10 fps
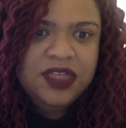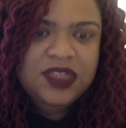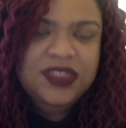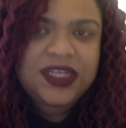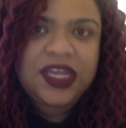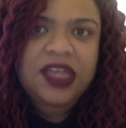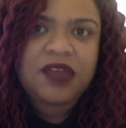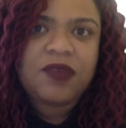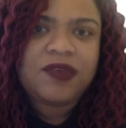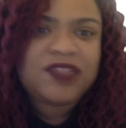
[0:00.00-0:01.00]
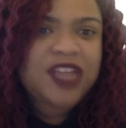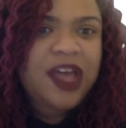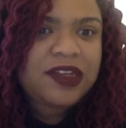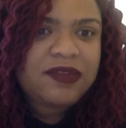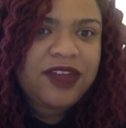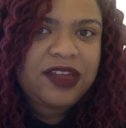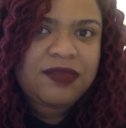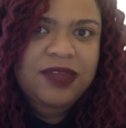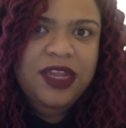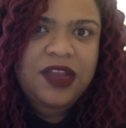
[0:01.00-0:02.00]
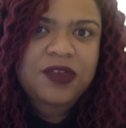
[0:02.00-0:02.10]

See, with child development,